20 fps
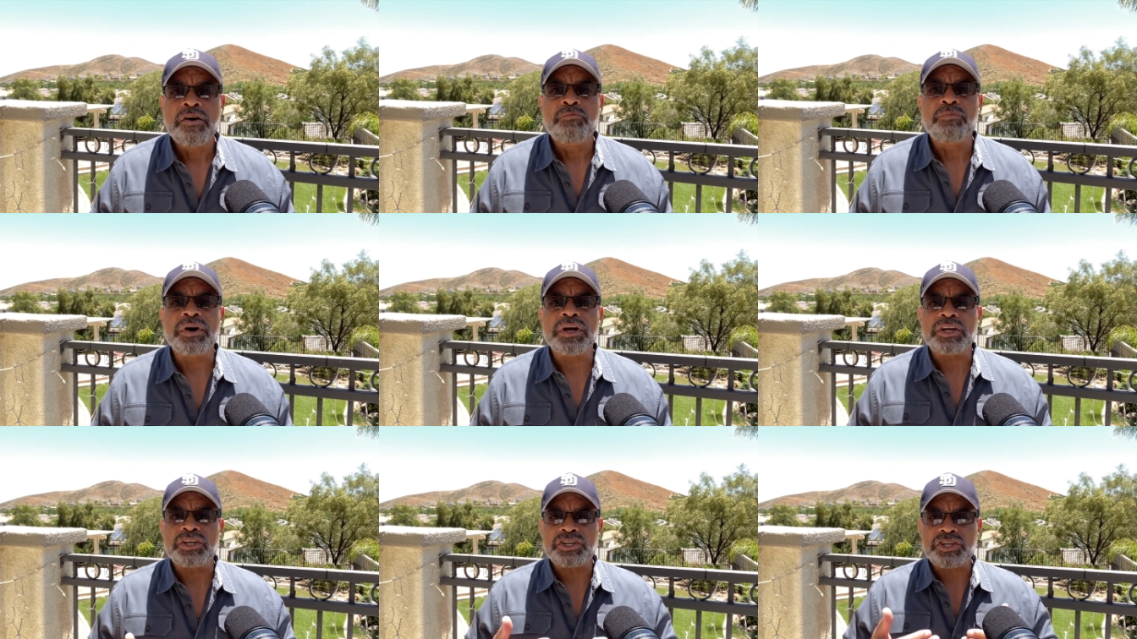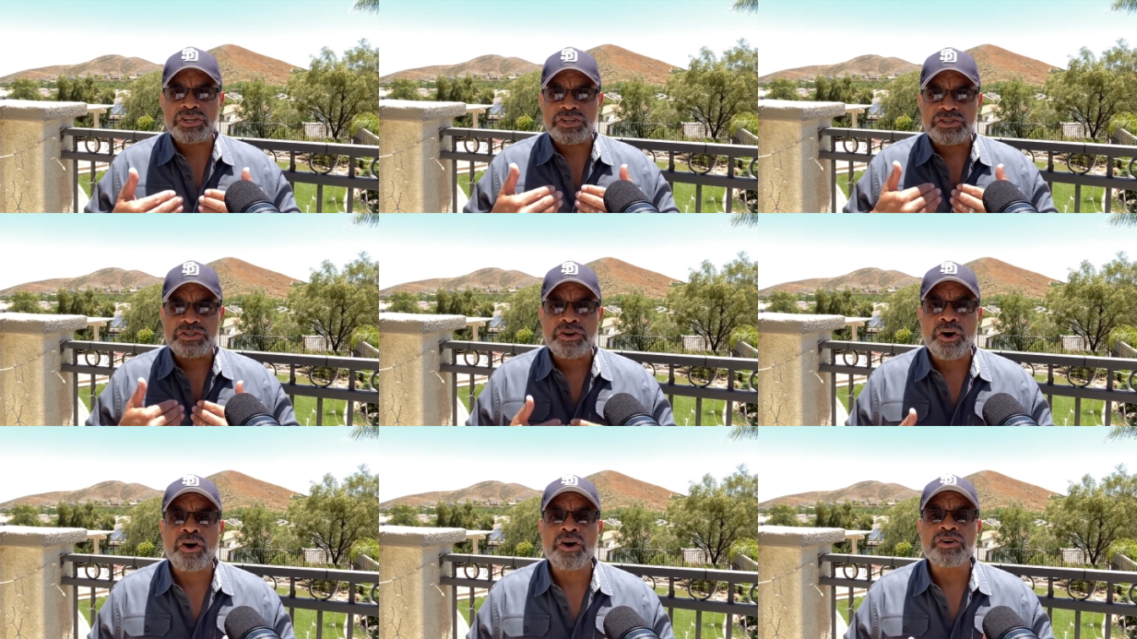but it
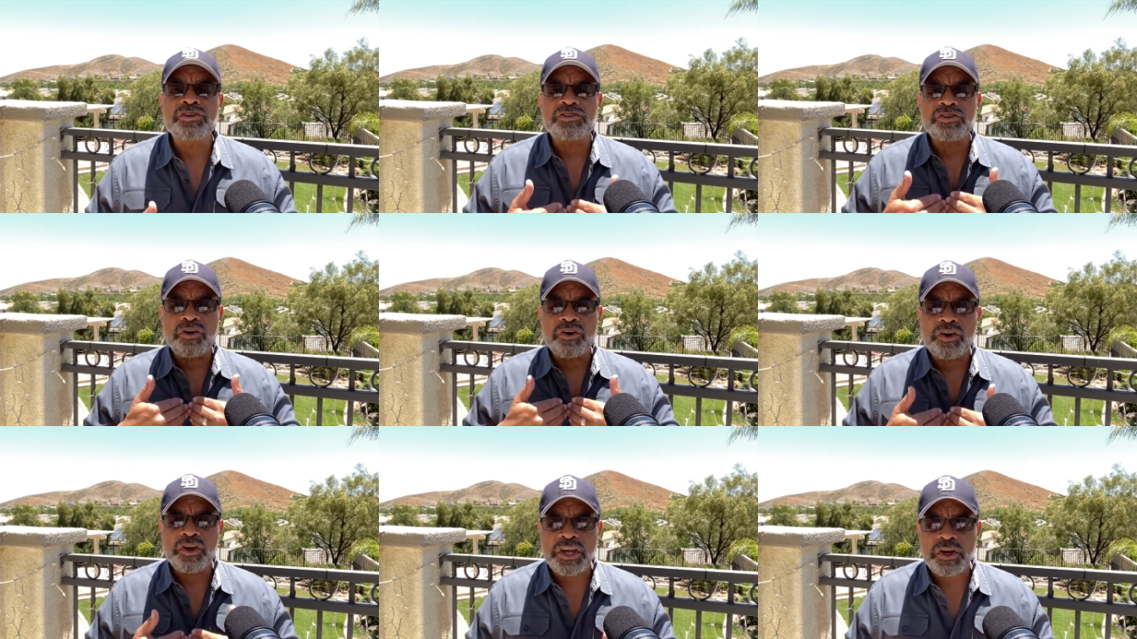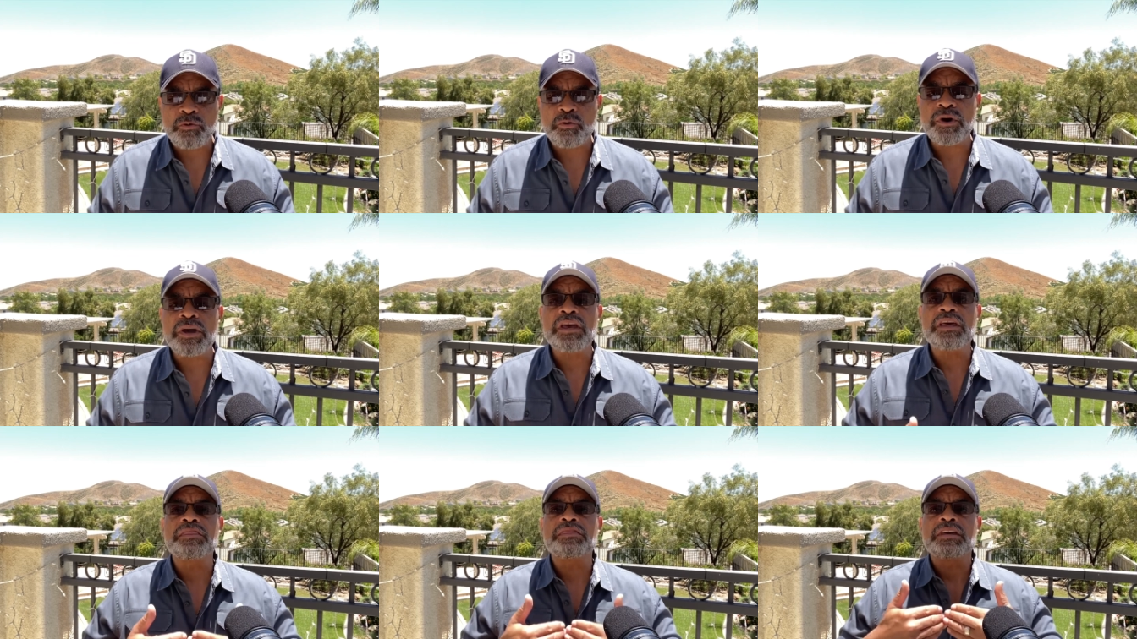starts
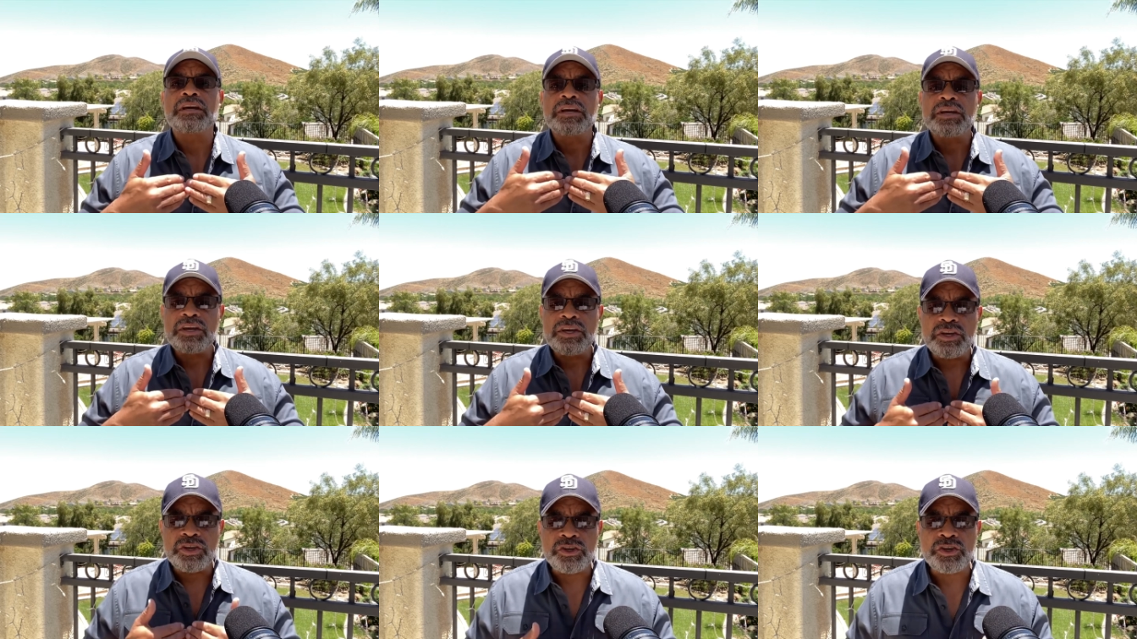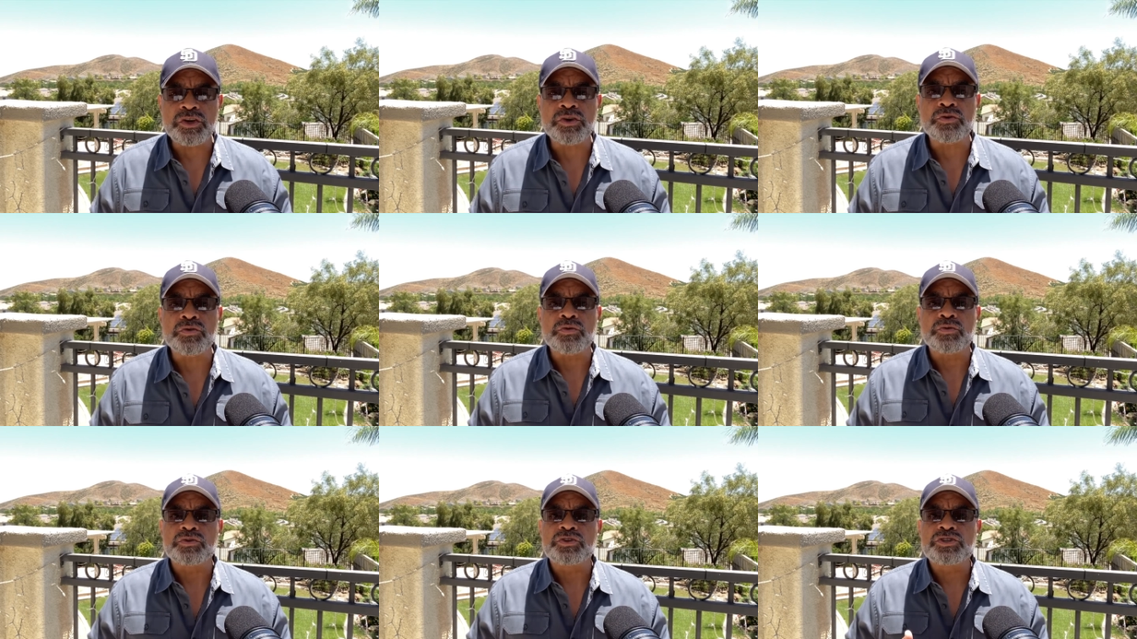with
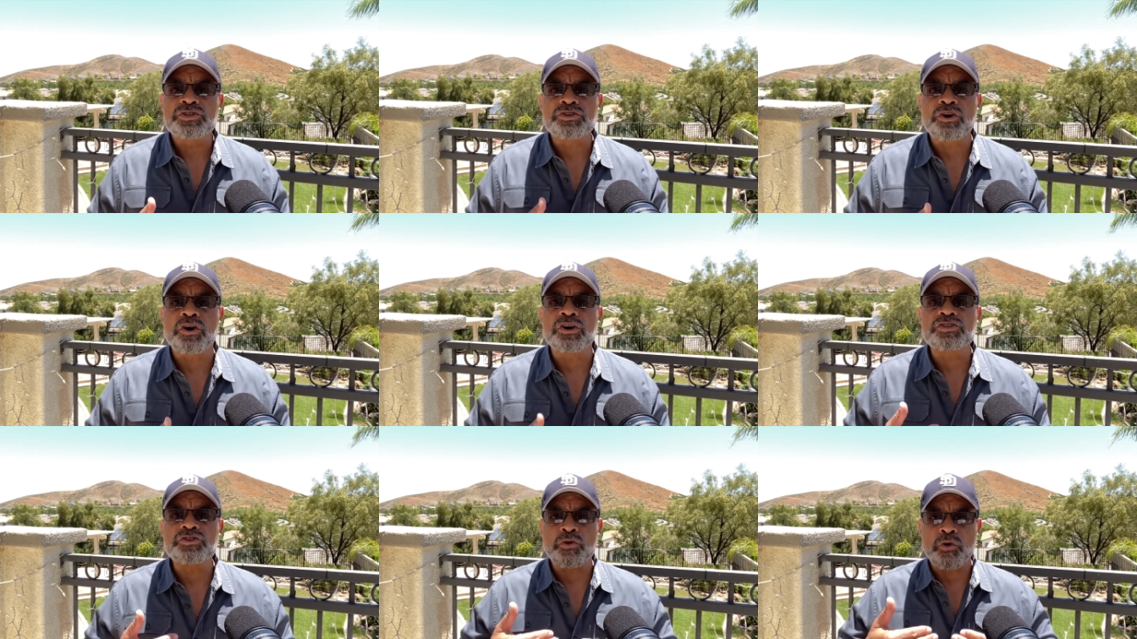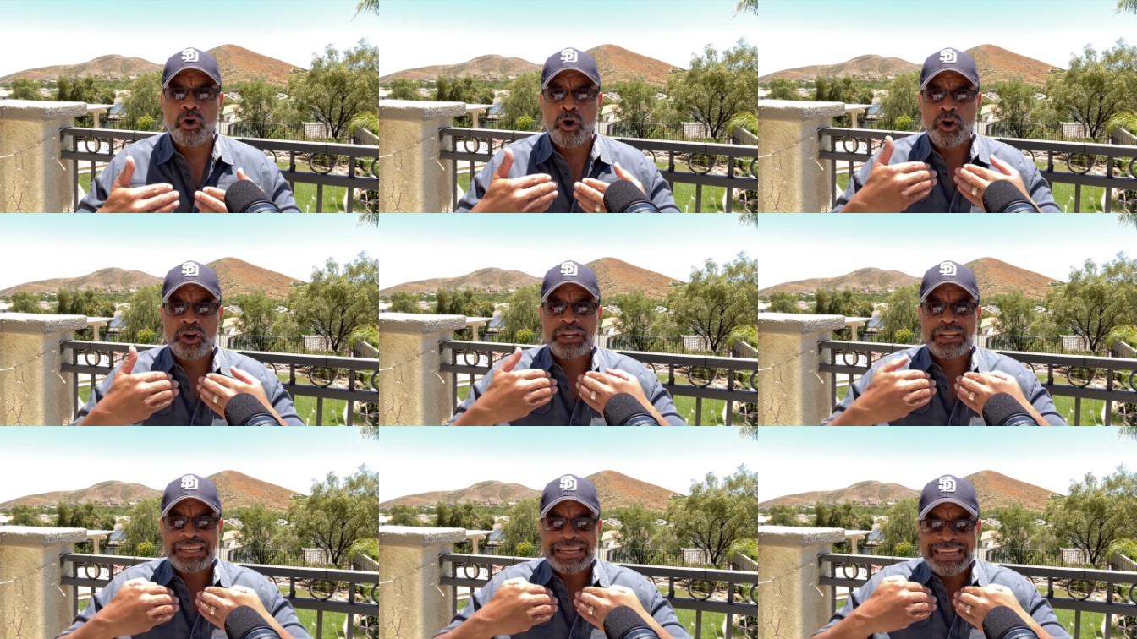you, starts
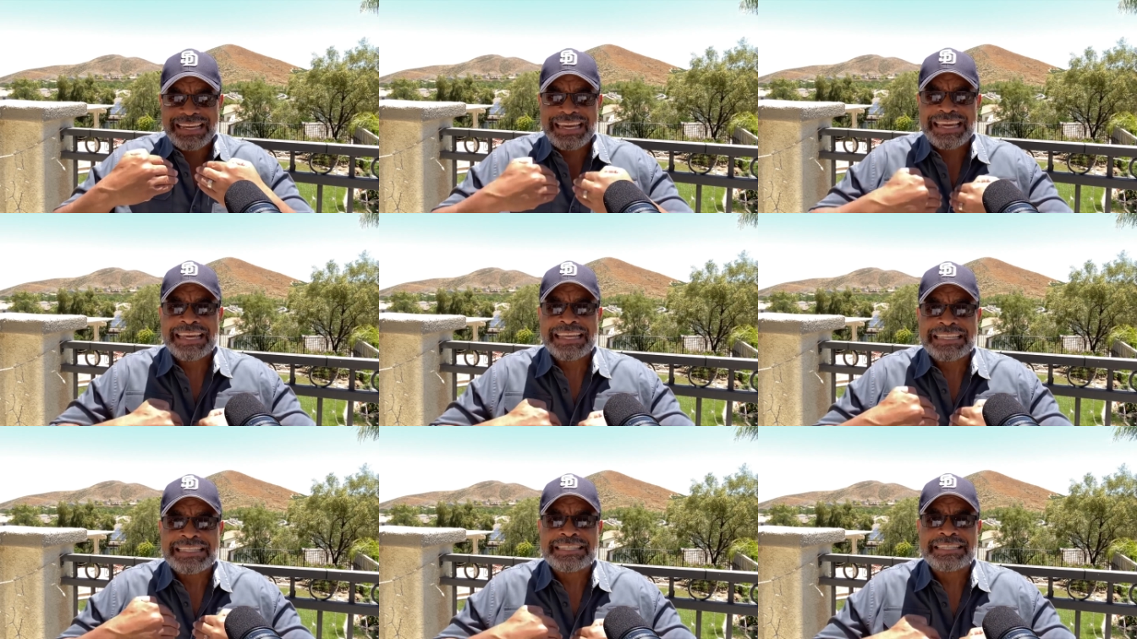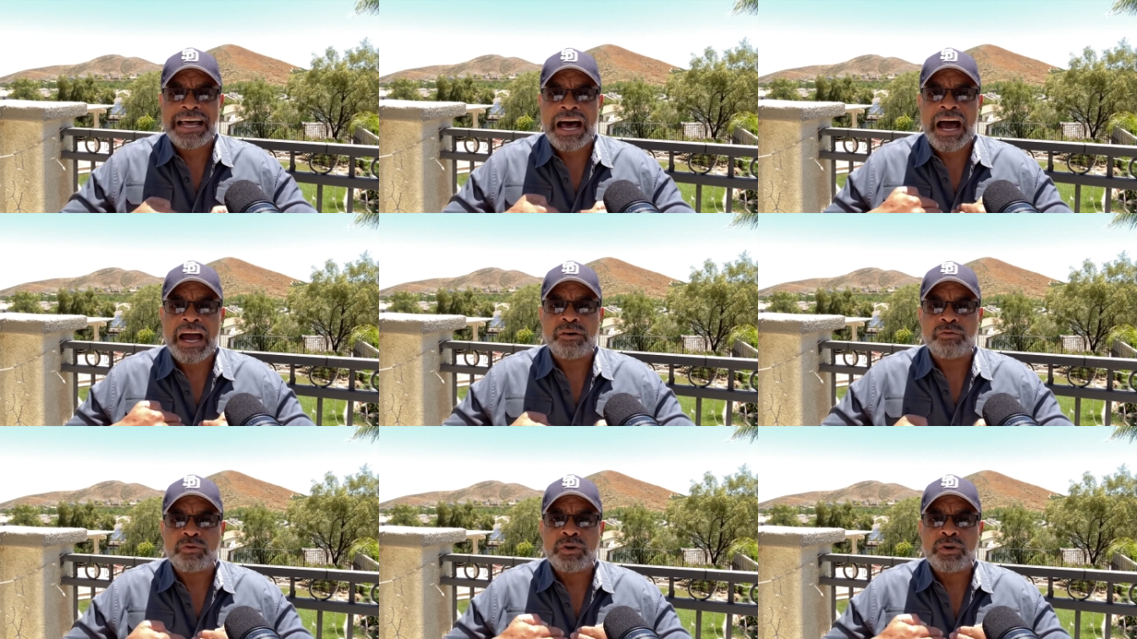on the inside.